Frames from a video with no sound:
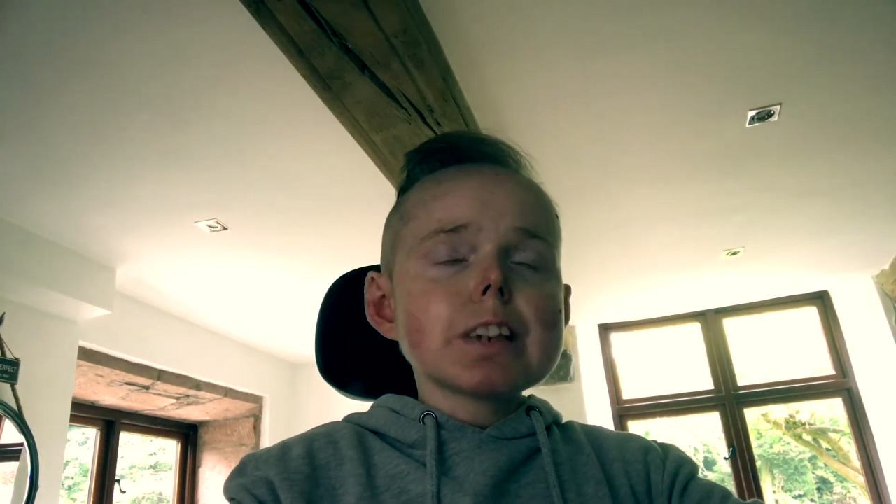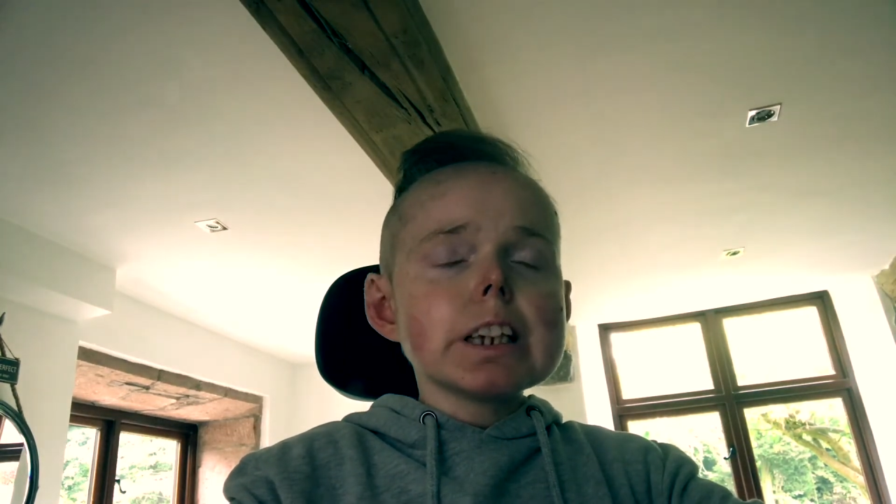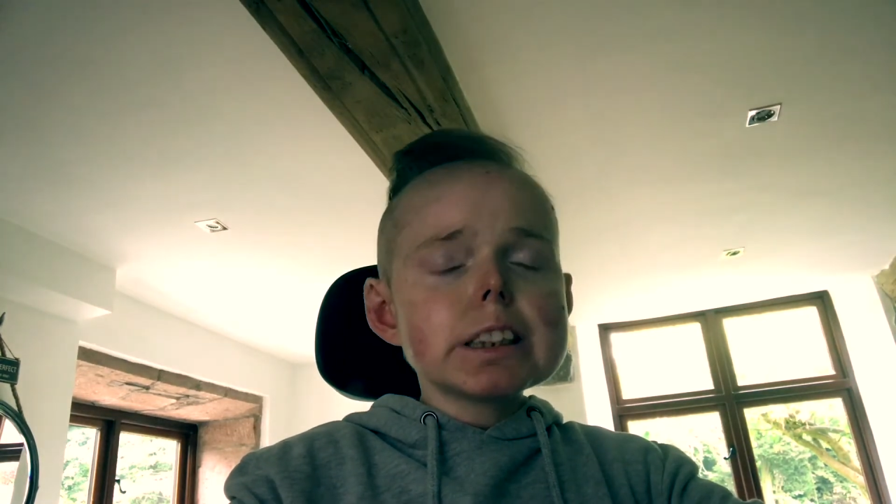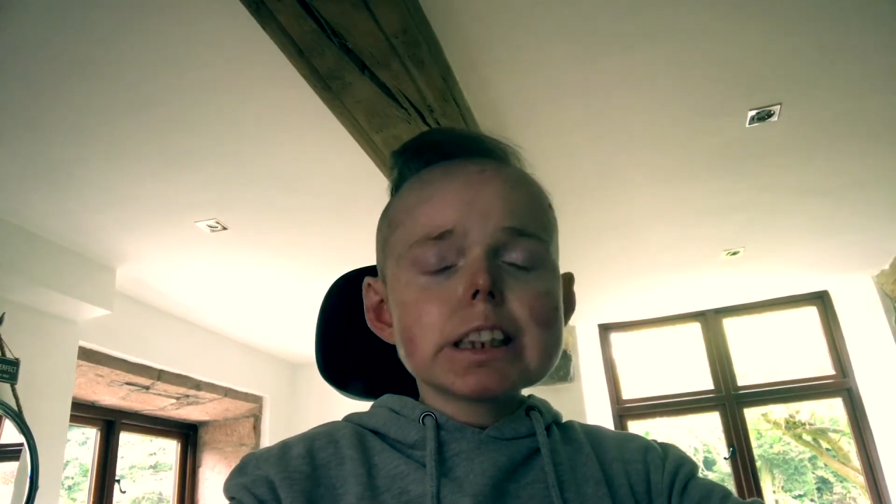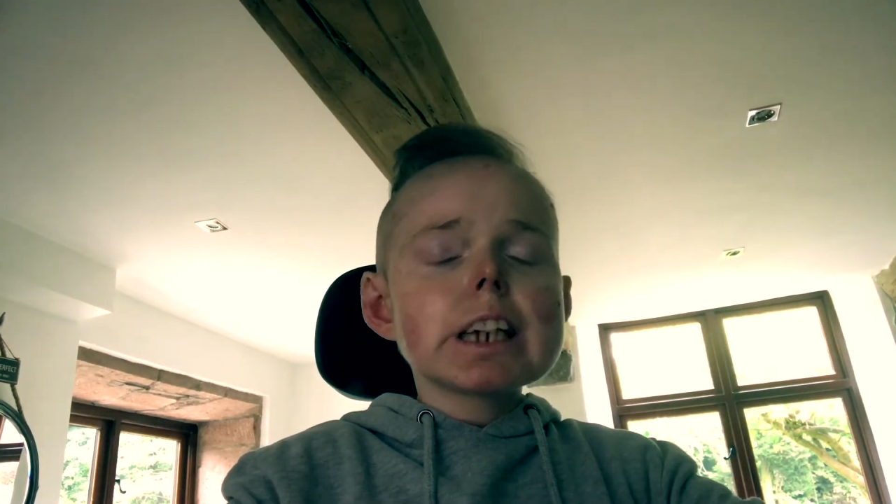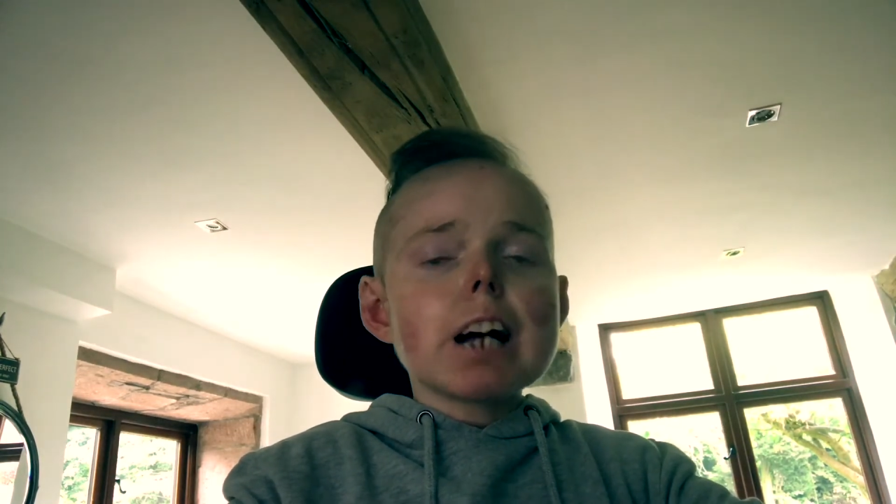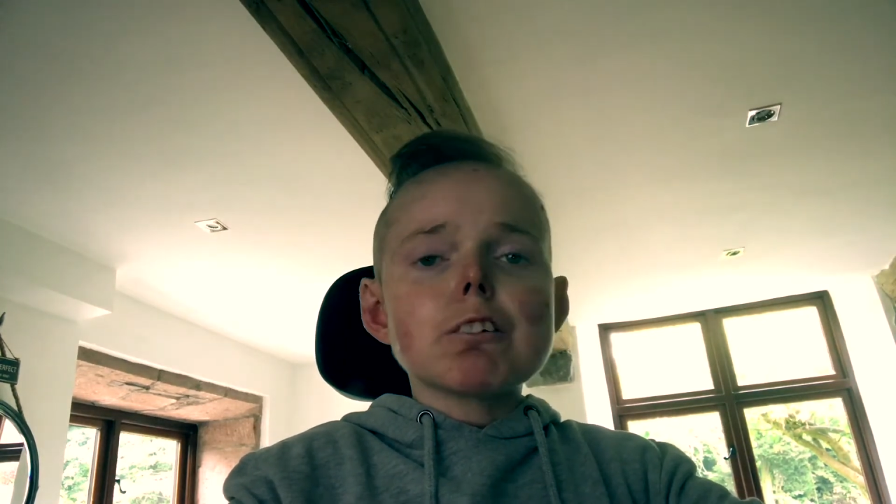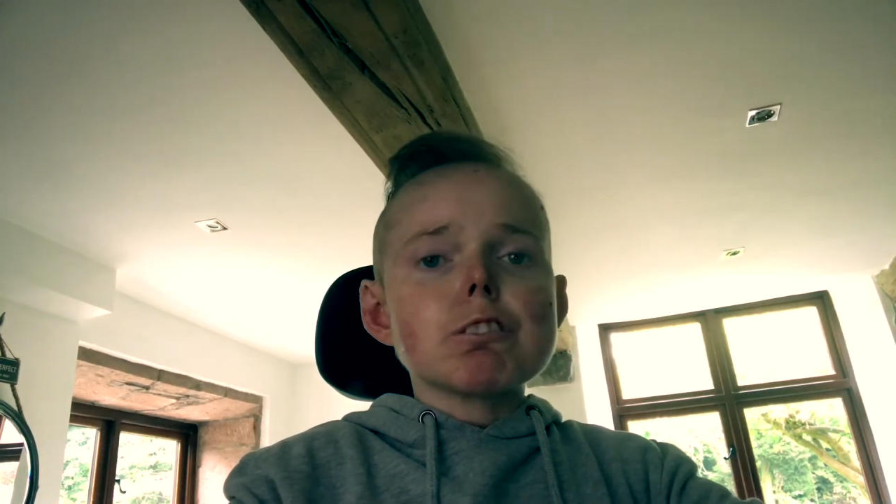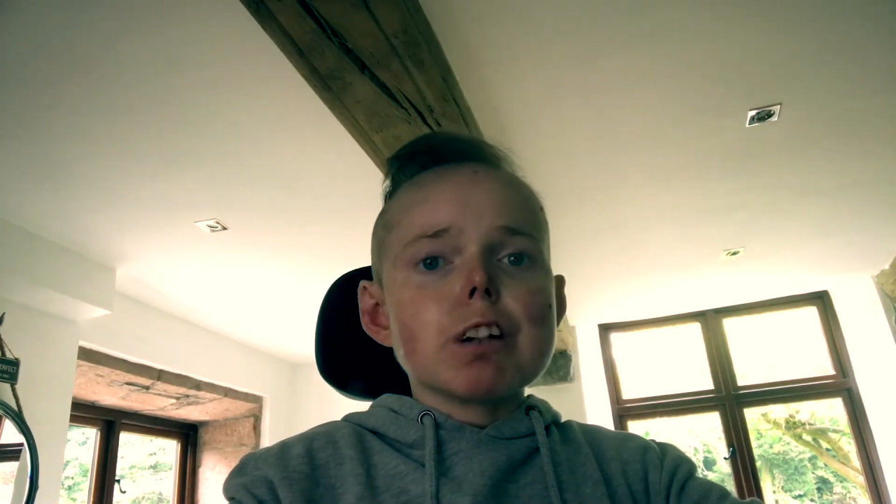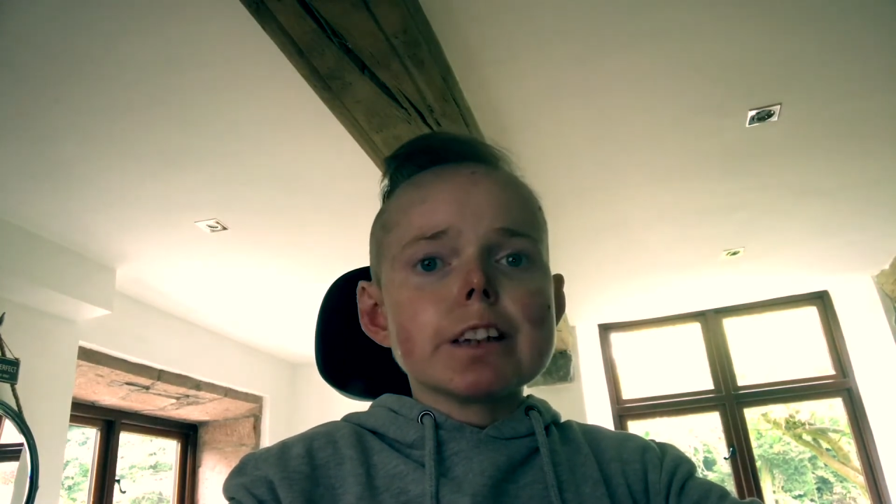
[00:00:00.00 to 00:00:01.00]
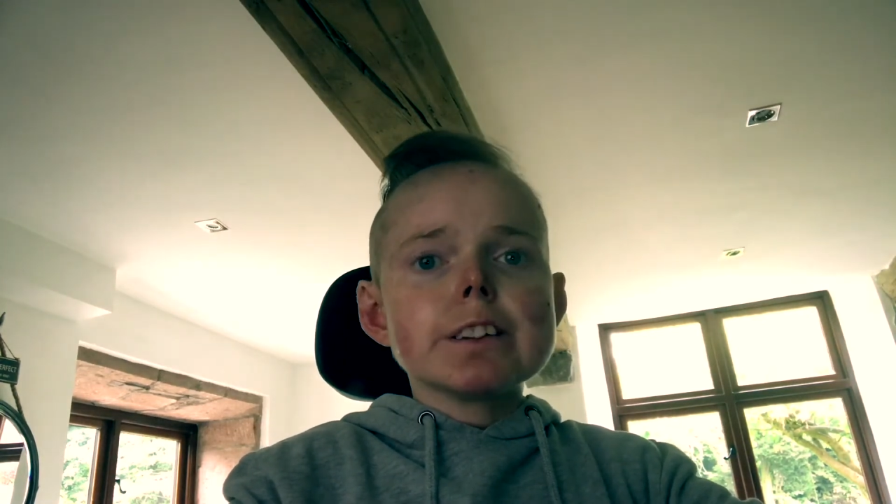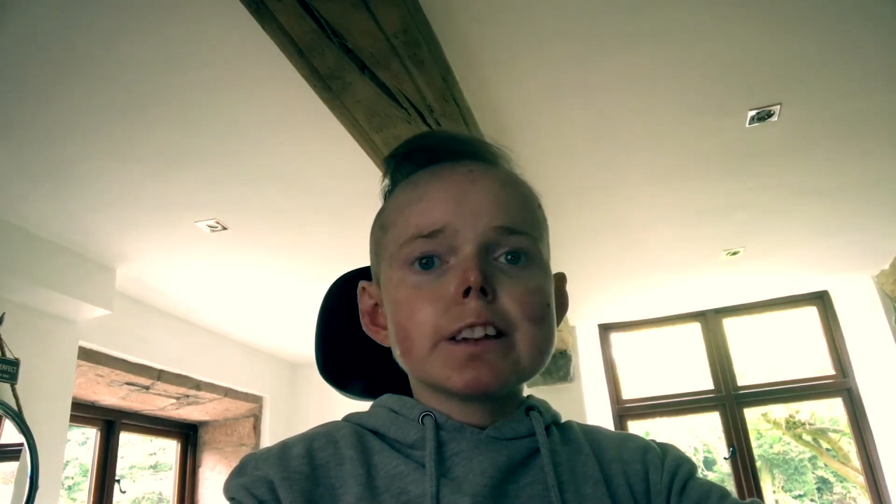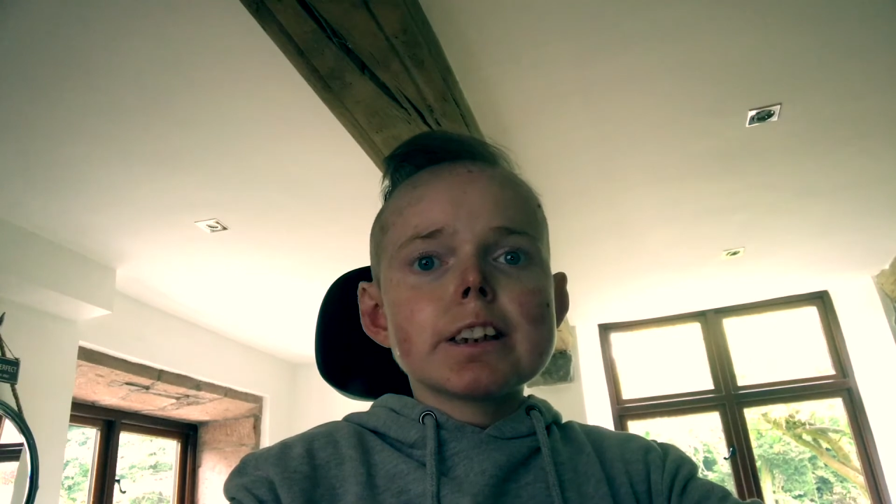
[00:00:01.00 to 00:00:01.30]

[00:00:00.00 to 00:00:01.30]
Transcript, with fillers: it's a caravan.